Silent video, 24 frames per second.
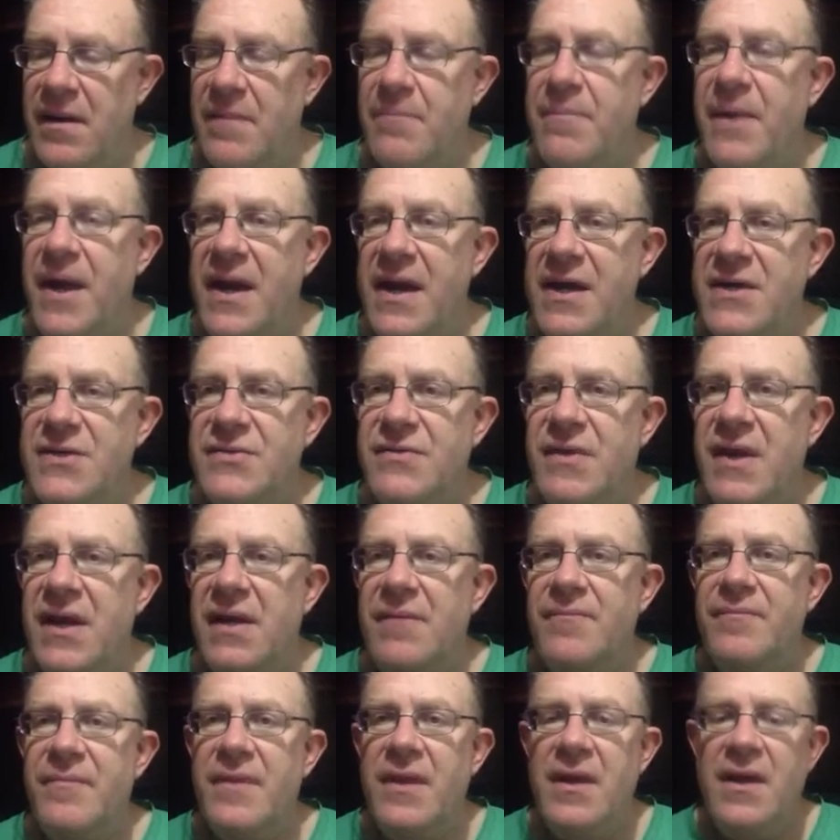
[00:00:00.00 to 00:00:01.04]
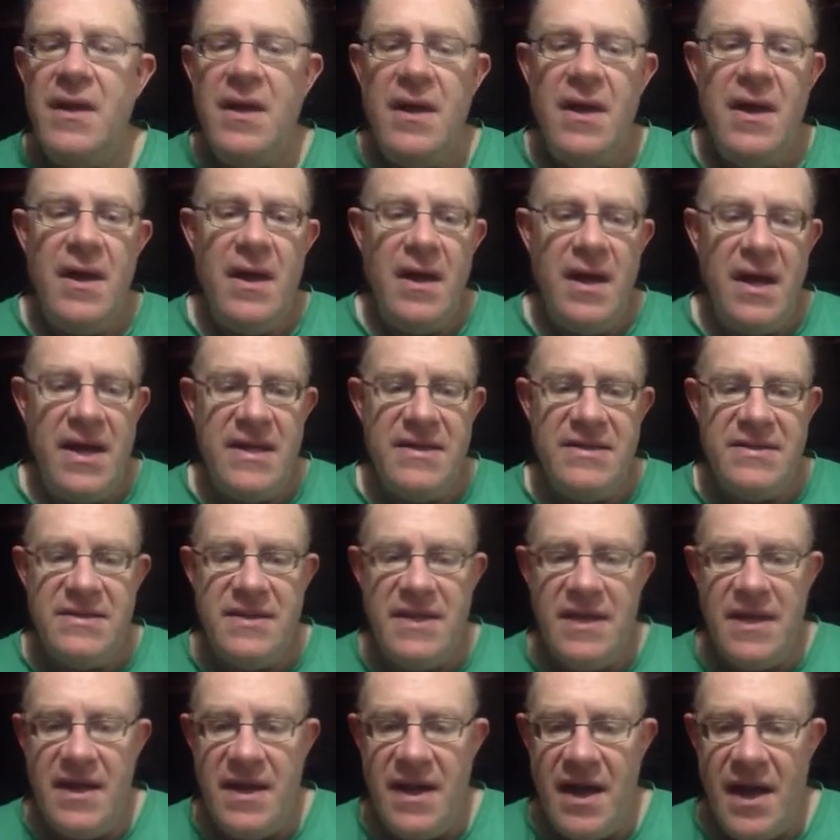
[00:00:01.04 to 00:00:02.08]
by Israel as
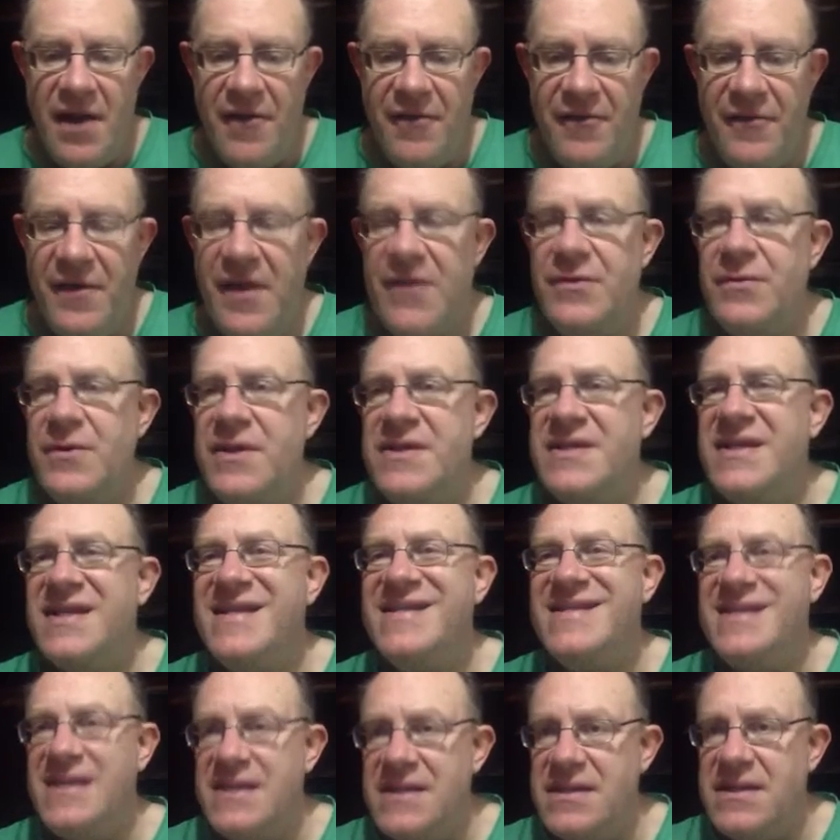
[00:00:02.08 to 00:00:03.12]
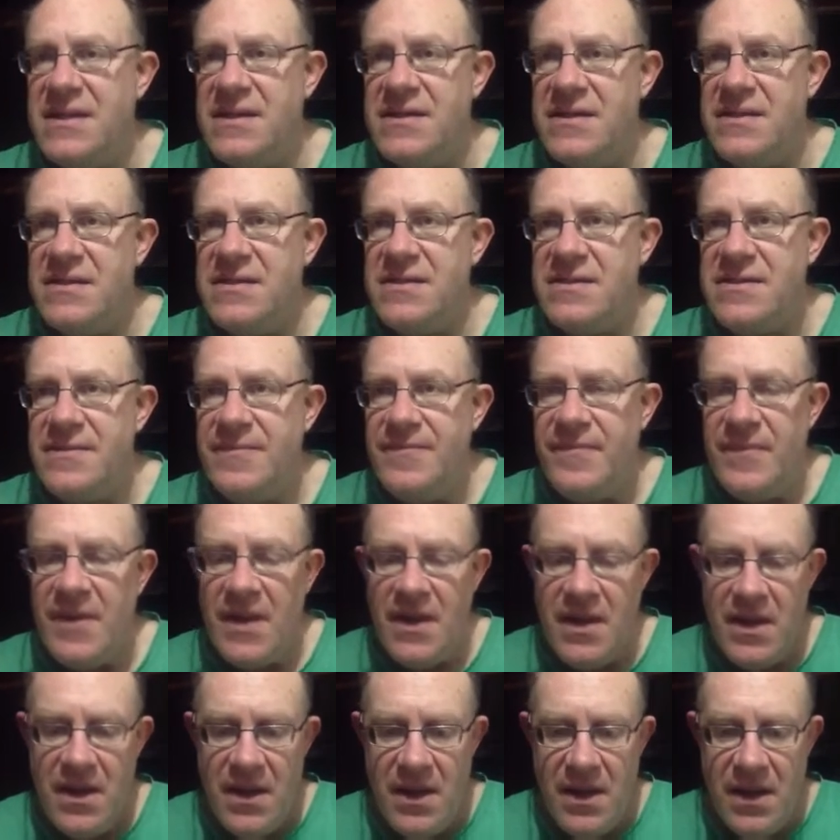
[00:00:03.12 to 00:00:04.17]
a threat to its existence,
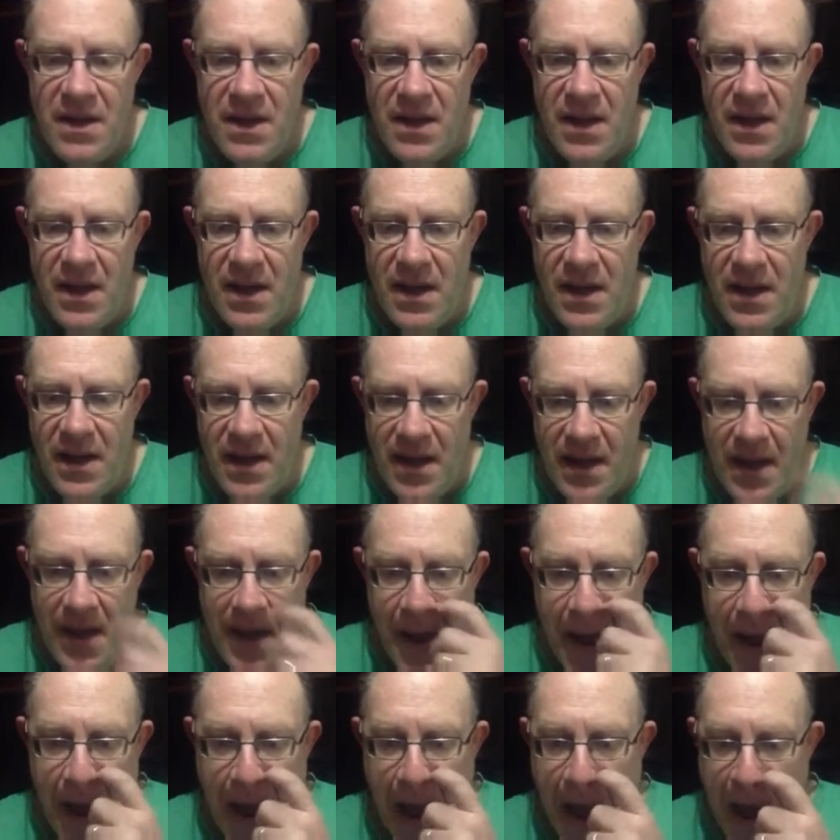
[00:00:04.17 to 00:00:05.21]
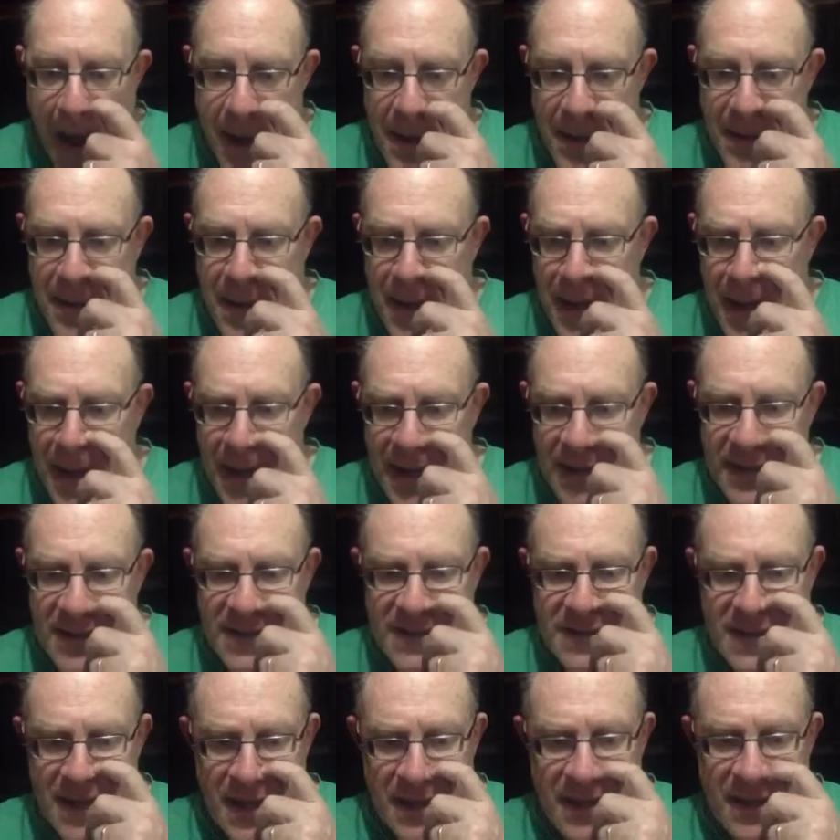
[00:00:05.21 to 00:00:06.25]
and it
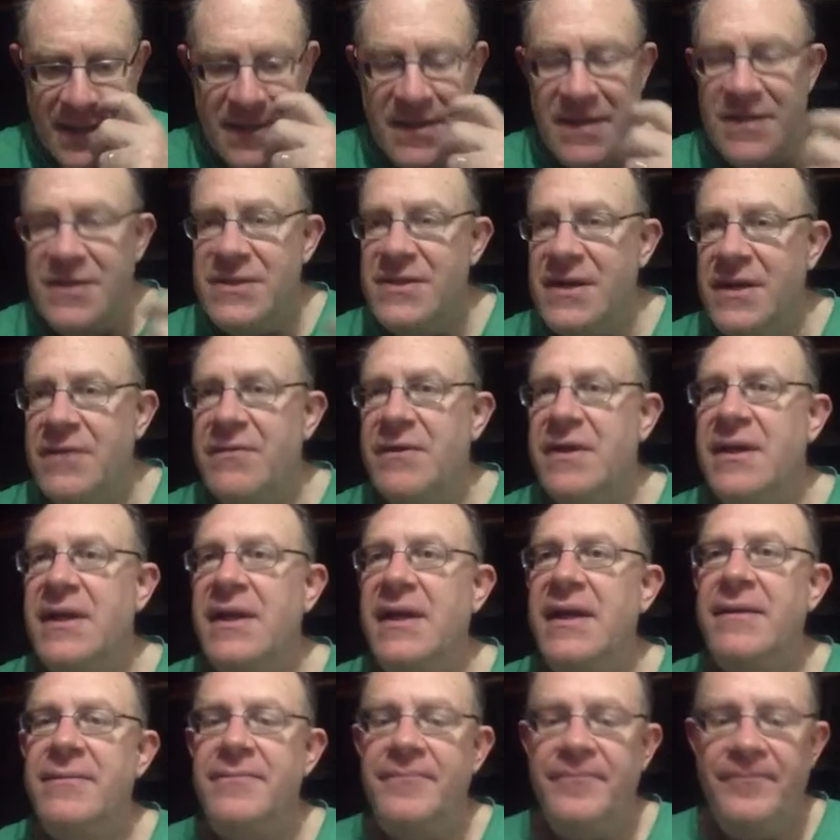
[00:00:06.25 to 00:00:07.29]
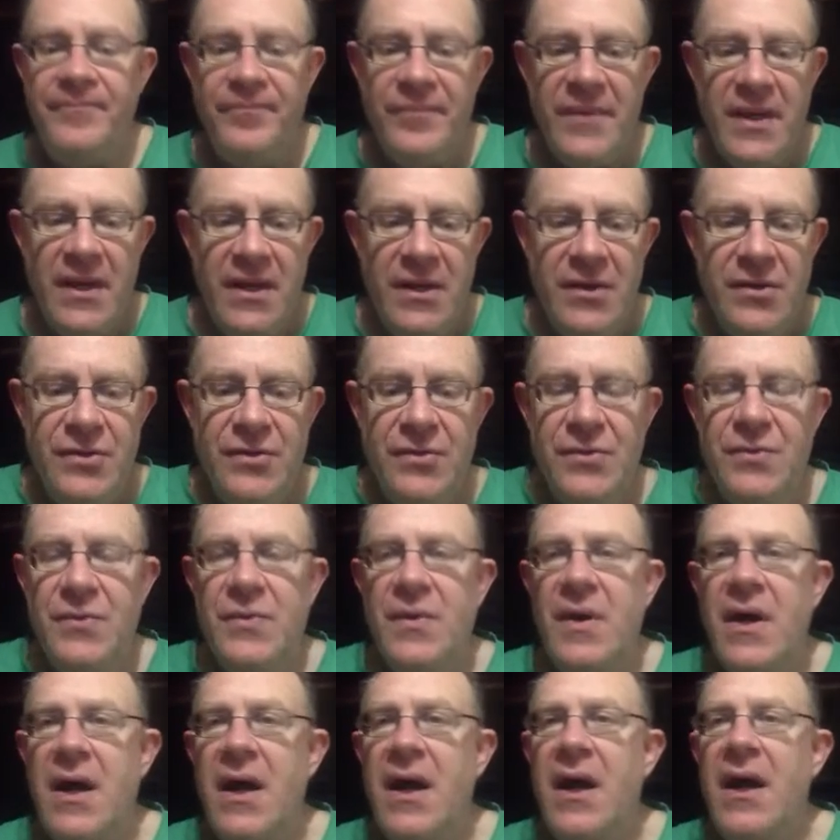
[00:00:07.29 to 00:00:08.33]
decided secretly to
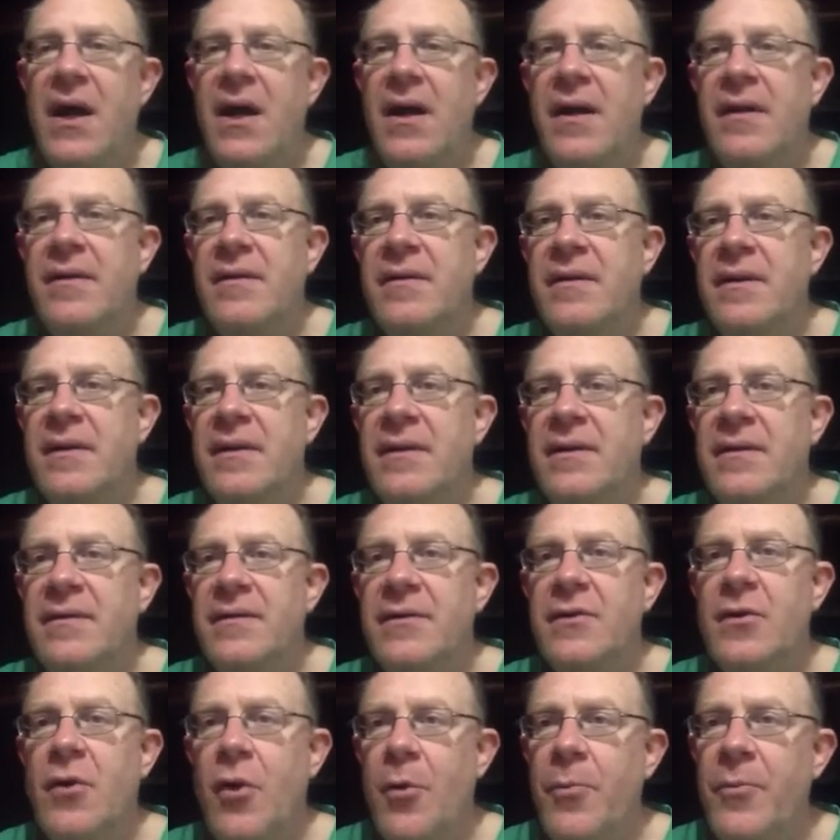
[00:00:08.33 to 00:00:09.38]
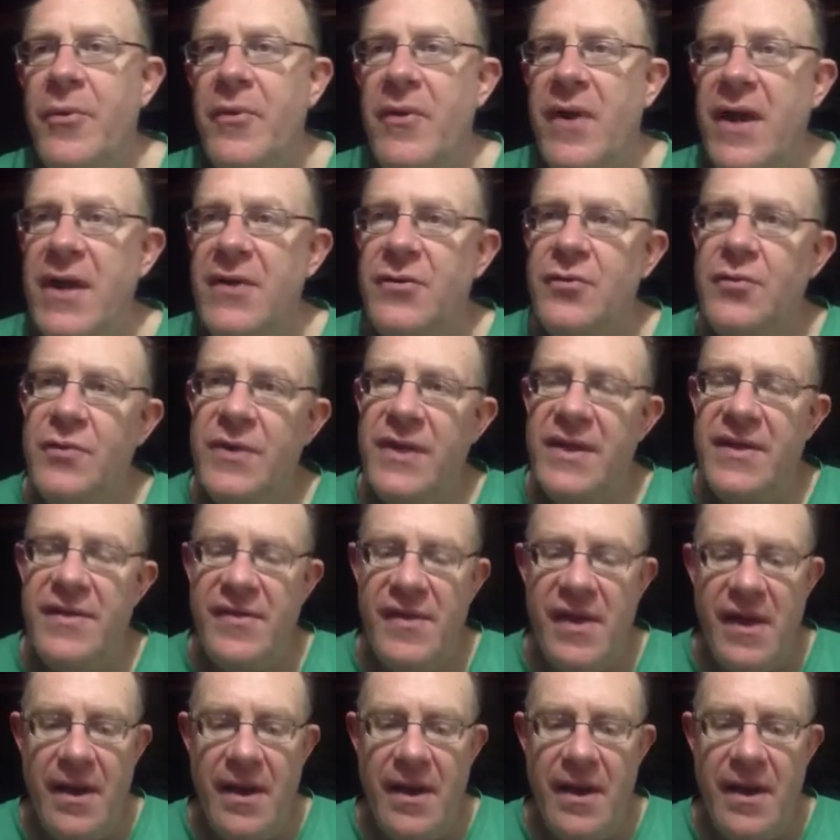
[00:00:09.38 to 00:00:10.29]
cooperate with